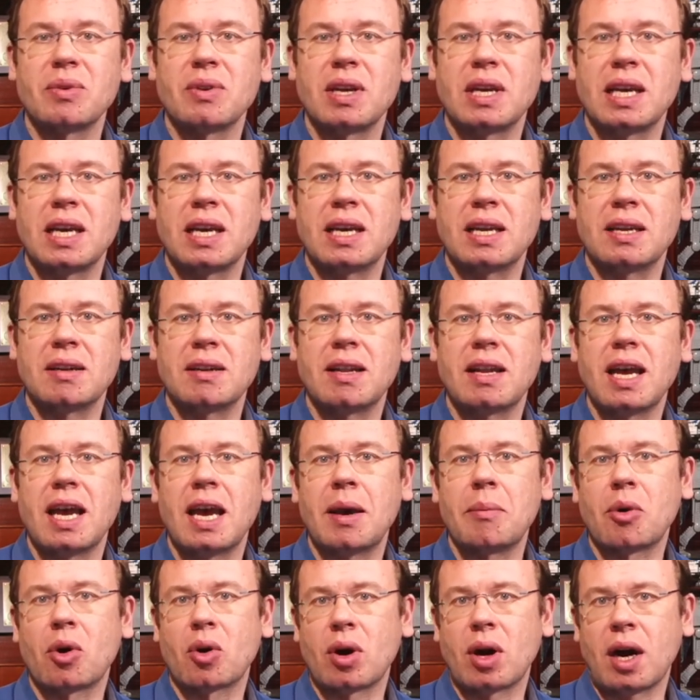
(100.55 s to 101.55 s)
in
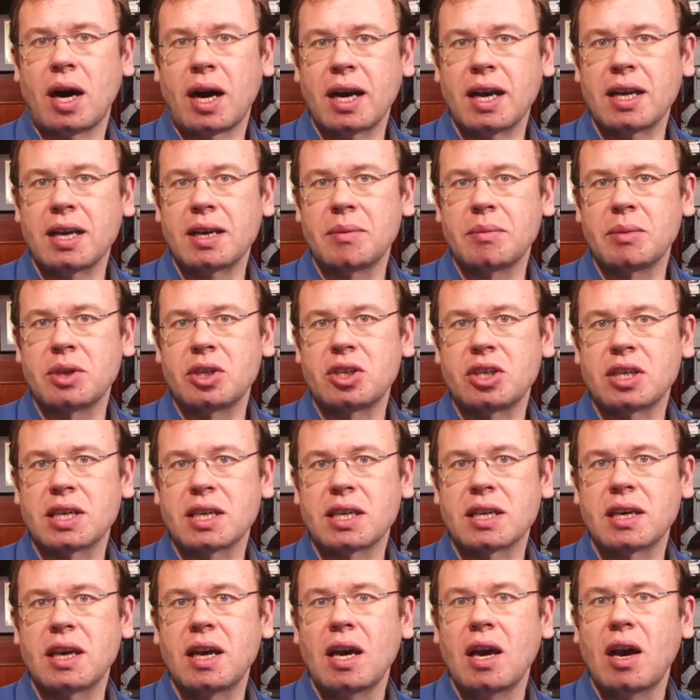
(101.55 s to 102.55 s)
MRI
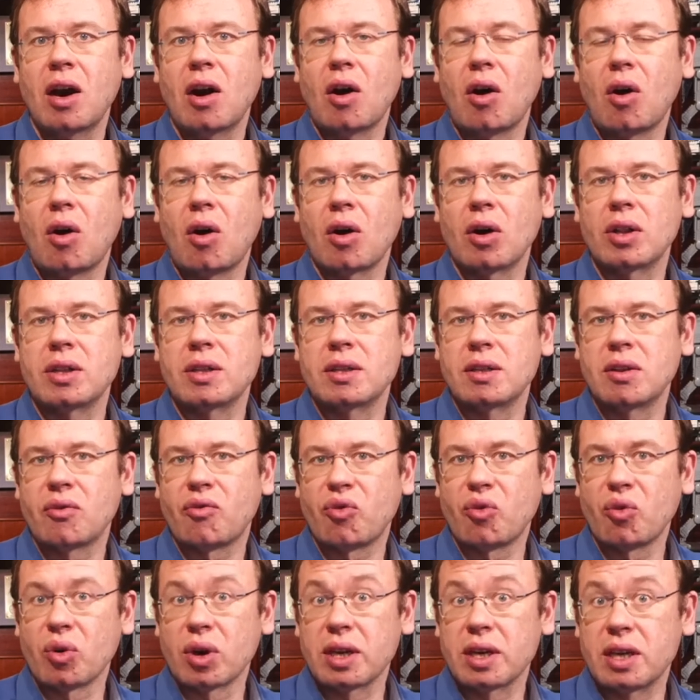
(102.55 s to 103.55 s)
imaging on the
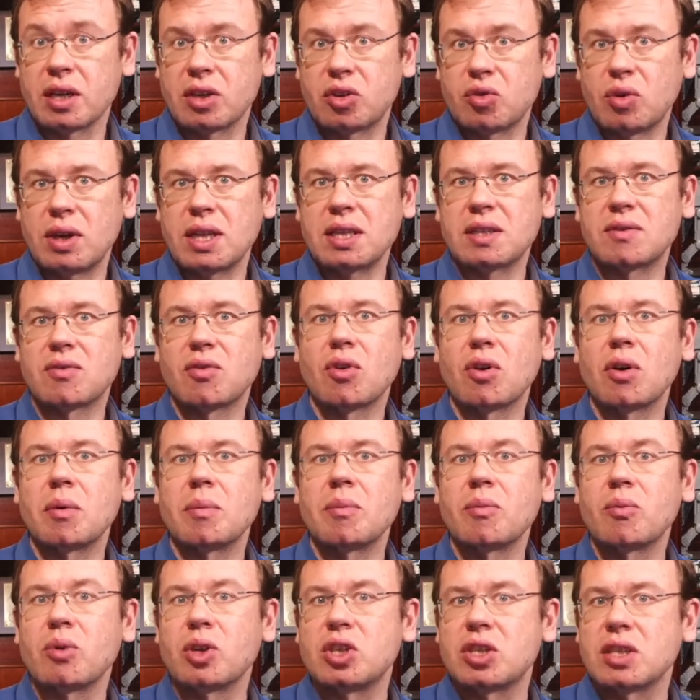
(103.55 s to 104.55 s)
Fourier
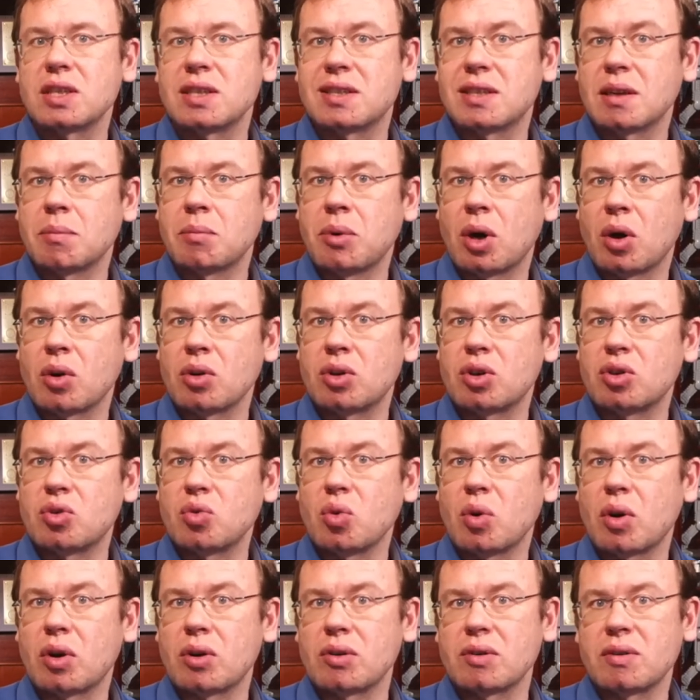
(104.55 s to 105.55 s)
transform, which is about
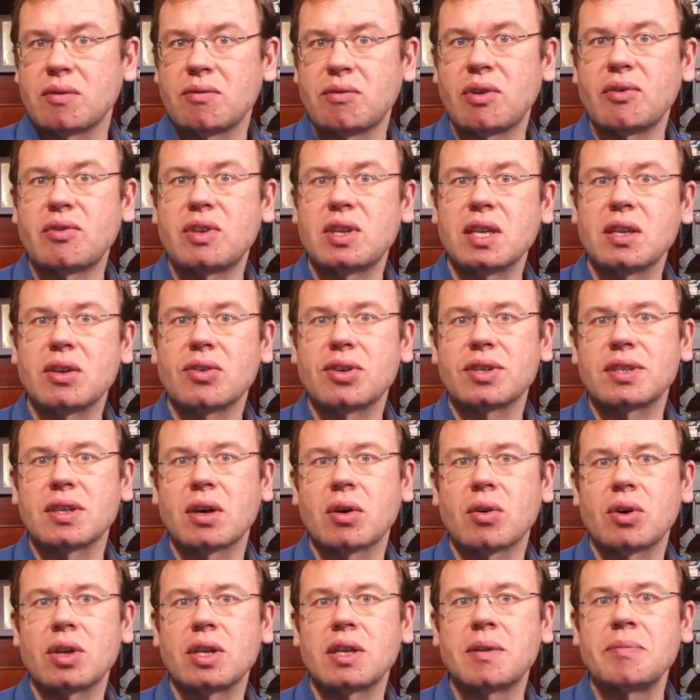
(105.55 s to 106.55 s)
250 years
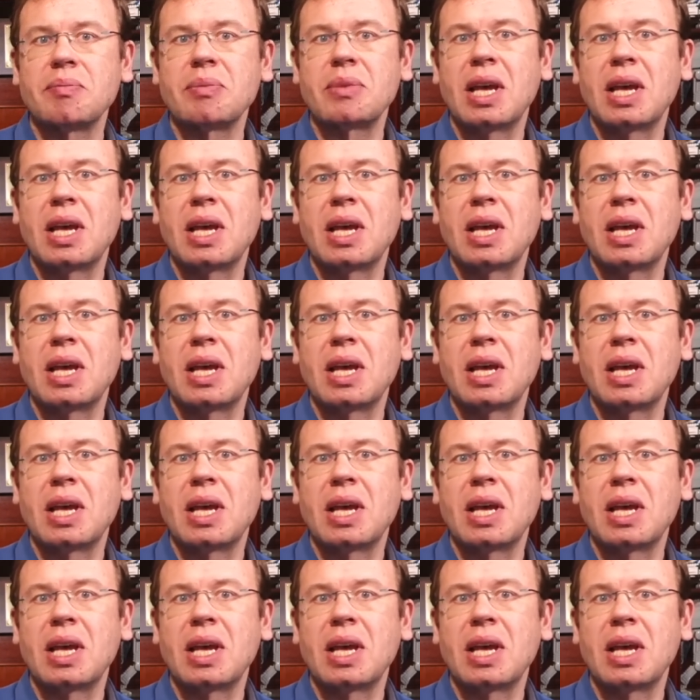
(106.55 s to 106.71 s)
old,